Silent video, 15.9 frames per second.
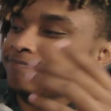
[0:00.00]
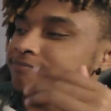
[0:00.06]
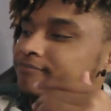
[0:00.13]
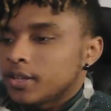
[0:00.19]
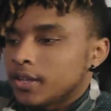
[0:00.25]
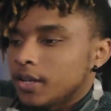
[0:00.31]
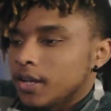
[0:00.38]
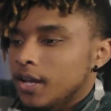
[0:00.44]

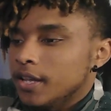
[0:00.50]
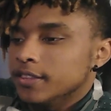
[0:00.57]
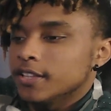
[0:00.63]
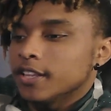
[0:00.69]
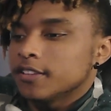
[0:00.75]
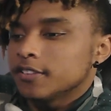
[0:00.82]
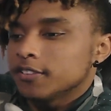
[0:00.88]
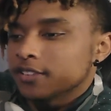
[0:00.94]

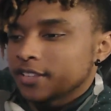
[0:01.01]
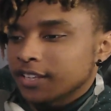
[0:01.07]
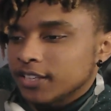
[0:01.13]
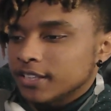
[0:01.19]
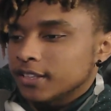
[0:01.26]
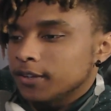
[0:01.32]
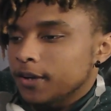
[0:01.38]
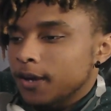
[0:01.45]
Another thing
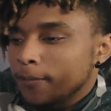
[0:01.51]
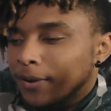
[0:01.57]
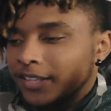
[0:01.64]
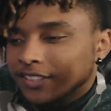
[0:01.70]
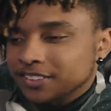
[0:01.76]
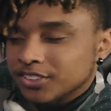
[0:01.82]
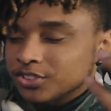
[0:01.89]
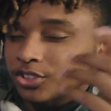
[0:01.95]

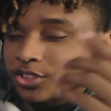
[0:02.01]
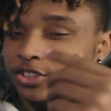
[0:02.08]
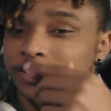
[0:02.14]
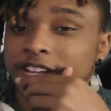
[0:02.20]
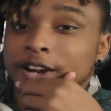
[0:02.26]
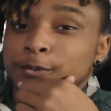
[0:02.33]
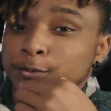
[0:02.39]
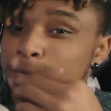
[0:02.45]
about this controller
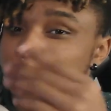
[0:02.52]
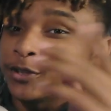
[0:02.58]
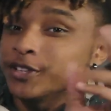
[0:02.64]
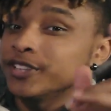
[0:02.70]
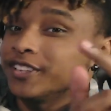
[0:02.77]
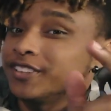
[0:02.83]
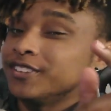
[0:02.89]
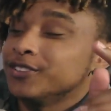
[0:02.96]
that I
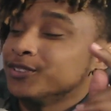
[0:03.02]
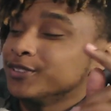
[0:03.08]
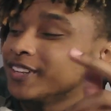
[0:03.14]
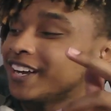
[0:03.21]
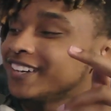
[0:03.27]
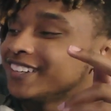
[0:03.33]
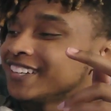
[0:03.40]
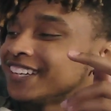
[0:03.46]
really do
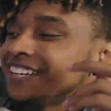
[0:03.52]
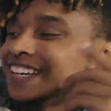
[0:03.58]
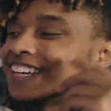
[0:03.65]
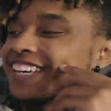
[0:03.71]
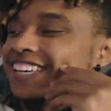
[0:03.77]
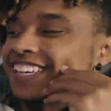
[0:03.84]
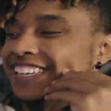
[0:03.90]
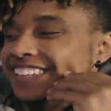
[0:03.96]
like
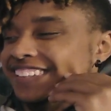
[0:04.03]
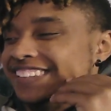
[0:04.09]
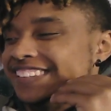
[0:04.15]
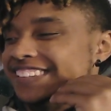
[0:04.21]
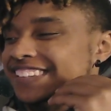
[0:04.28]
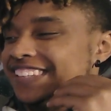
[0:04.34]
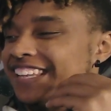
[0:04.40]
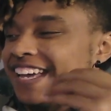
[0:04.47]
is
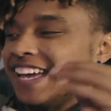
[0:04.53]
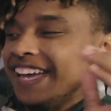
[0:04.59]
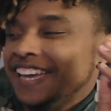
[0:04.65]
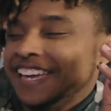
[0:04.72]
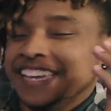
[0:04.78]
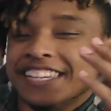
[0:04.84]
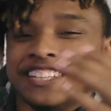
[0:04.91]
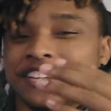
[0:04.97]

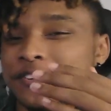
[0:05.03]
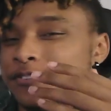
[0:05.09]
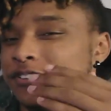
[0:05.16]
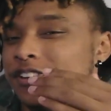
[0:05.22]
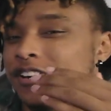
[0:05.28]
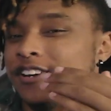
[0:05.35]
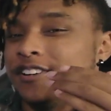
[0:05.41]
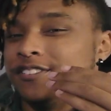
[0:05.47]
that it gives
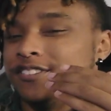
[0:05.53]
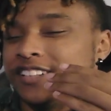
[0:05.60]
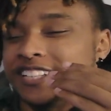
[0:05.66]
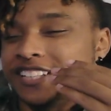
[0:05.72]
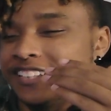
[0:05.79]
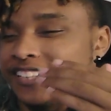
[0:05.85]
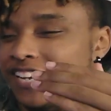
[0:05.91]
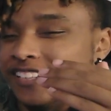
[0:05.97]
off
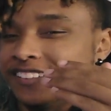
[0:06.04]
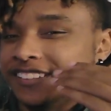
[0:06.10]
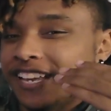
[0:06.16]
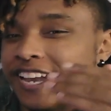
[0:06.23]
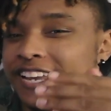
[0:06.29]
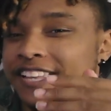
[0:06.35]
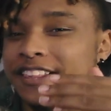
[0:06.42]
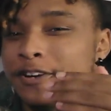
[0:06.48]
like a nice
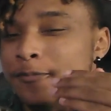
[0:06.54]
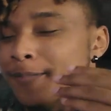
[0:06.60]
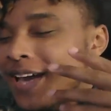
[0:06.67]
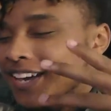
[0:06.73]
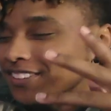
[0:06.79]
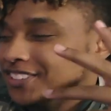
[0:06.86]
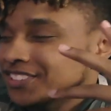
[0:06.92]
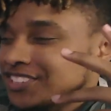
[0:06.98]
Halo
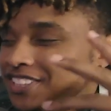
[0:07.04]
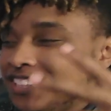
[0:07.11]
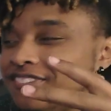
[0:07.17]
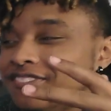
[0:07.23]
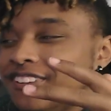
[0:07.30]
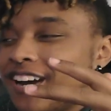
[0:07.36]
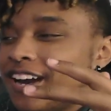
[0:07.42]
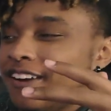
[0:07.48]
Master Chief
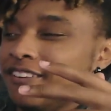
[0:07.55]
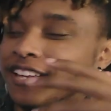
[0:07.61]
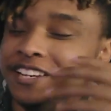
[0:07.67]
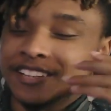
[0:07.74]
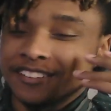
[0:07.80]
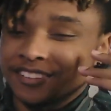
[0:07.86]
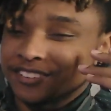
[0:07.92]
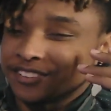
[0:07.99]

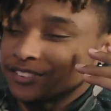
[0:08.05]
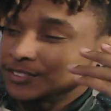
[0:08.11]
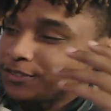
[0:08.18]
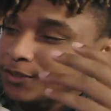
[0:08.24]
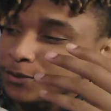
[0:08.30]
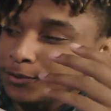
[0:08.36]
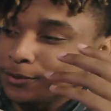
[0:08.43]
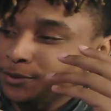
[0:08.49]
vibe. It is
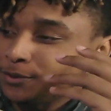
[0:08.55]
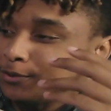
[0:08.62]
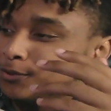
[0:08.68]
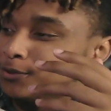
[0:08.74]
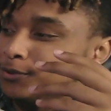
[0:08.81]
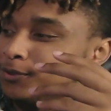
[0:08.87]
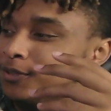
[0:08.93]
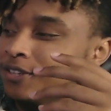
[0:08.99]
so
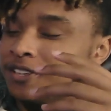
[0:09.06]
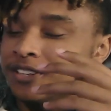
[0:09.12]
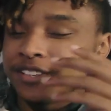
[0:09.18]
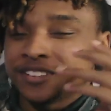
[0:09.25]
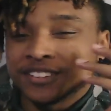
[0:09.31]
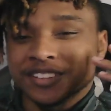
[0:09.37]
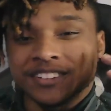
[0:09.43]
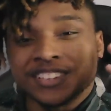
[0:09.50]
cool.
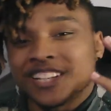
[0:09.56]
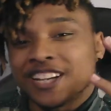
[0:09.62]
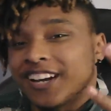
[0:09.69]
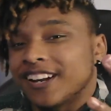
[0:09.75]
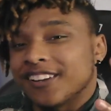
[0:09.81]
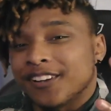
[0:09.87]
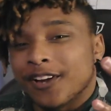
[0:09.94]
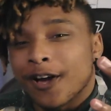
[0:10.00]
So shout
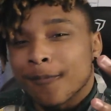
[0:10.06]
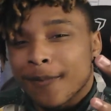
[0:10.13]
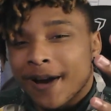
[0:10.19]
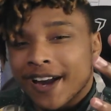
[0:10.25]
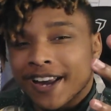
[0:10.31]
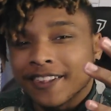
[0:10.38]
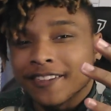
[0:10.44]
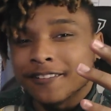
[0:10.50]
out to all
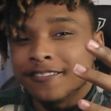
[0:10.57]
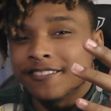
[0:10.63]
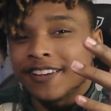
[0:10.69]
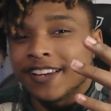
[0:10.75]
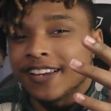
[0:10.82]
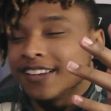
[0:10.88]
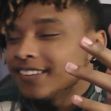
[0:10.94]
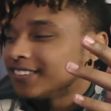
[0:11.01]
my Halo fans.
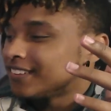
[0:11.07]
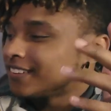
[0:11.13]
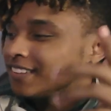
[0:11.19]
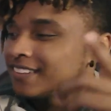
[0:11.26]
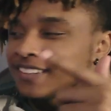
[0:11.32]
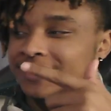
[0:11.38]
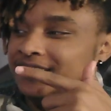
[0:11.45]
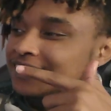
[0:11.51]

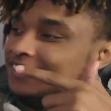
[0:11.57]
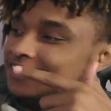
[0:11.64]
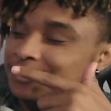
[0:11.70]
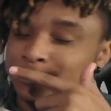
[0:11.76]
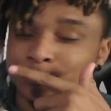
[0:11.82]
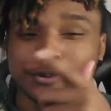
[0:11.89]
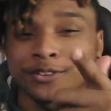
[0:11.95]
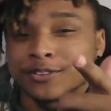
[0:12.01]

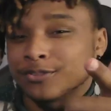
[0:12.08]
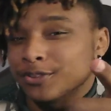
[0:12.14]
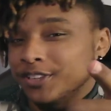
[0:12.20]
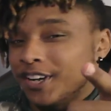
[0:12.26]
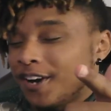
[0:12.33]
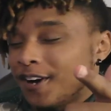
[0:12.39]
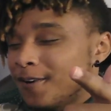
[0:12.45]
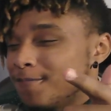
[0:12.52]
This one's for
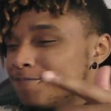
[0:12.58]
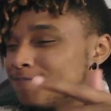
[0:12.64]
y'all.